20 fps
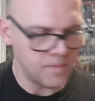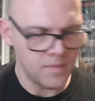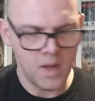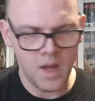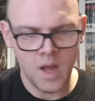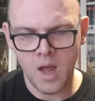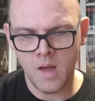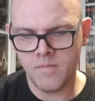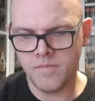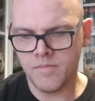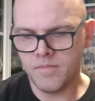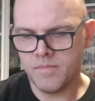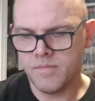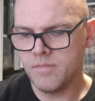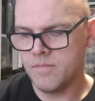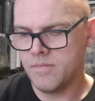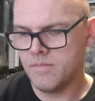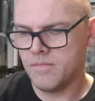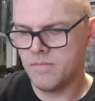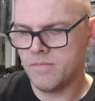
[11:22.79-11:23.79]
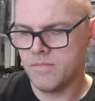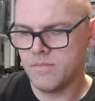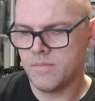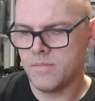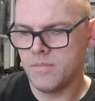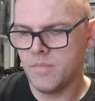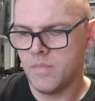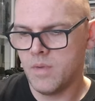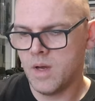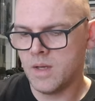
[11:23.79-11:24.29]
A
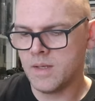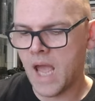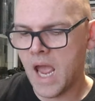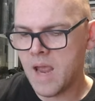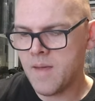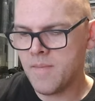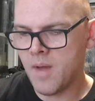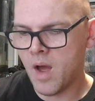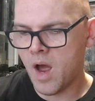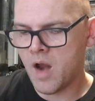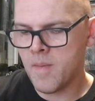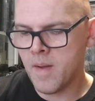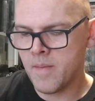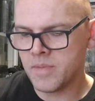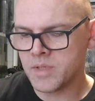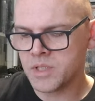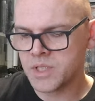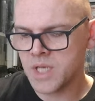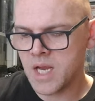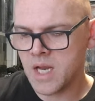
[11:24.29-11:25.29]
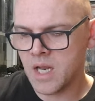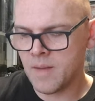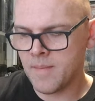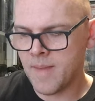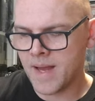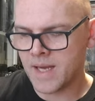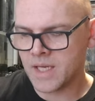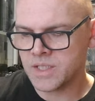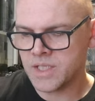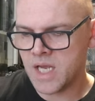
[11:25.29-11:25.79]
game that I remember seeing in the
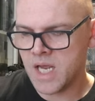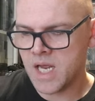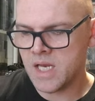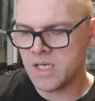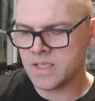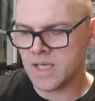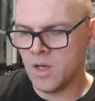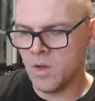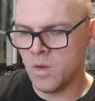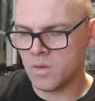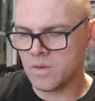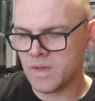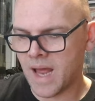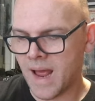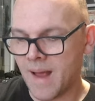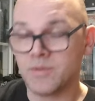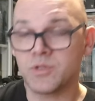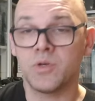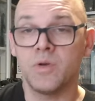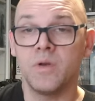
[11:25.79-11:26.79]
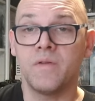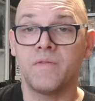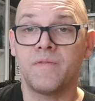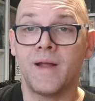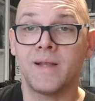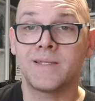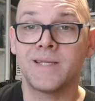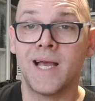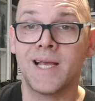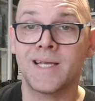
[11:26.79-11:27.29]
magazines that looked absolutely
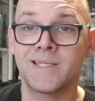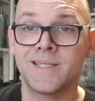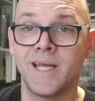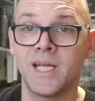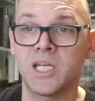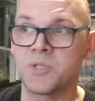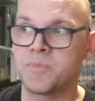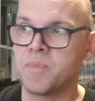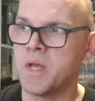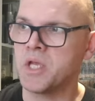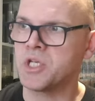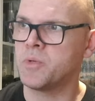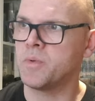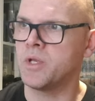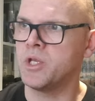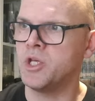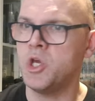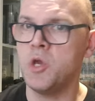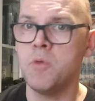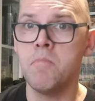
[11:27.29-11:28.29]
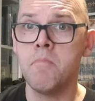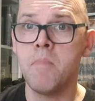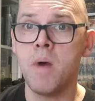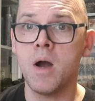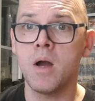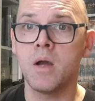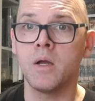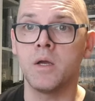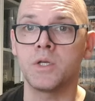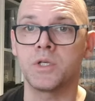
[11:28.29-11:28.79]
fantastic, especially with the
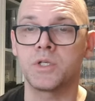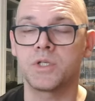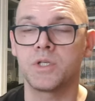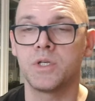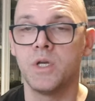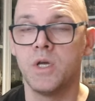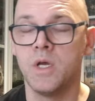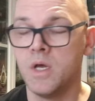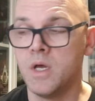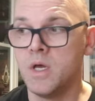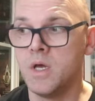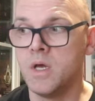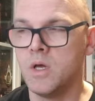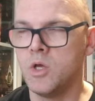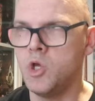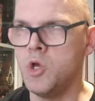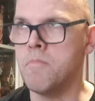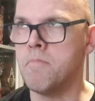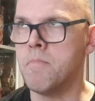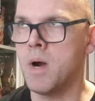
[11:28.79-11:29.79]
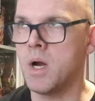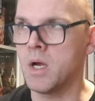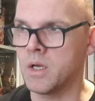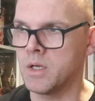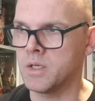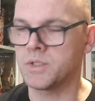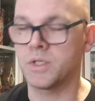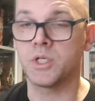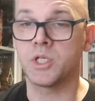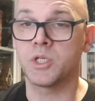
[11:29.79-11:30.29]
humongous
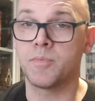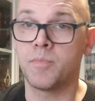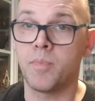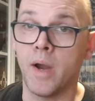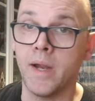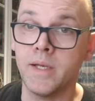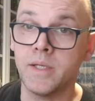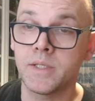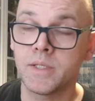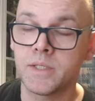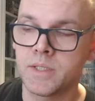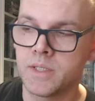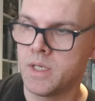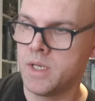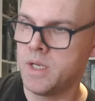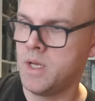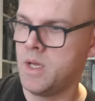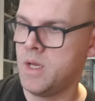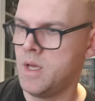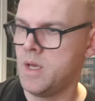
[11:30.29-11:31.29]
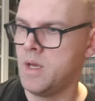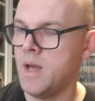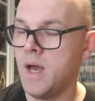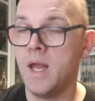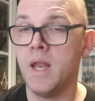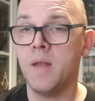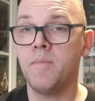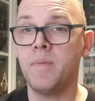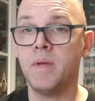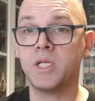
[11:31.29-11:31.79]
sprites
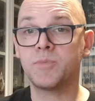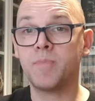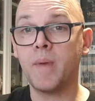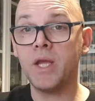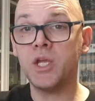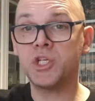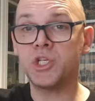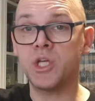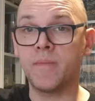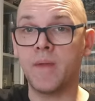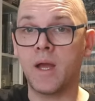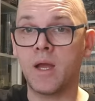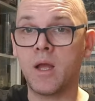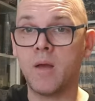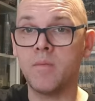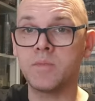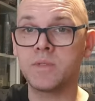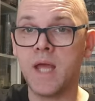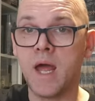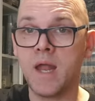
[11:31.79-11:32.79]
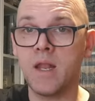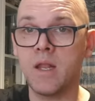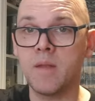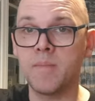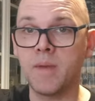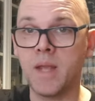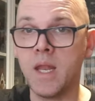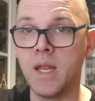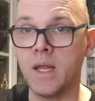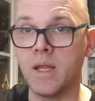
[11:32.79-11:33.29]
and a big spaceship that comes down at the
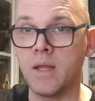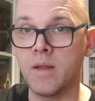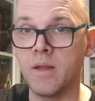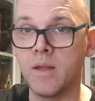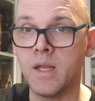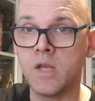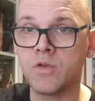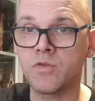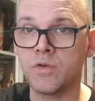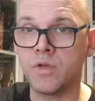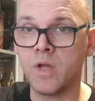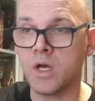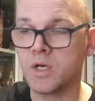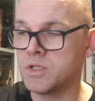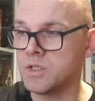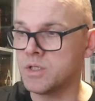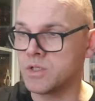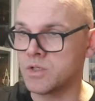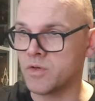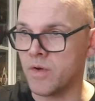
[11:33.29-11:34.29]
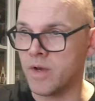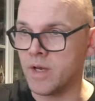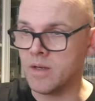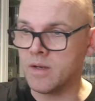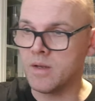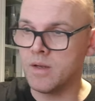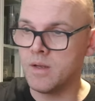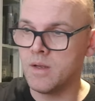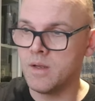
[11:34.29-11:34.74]
beginning, the introduction screen.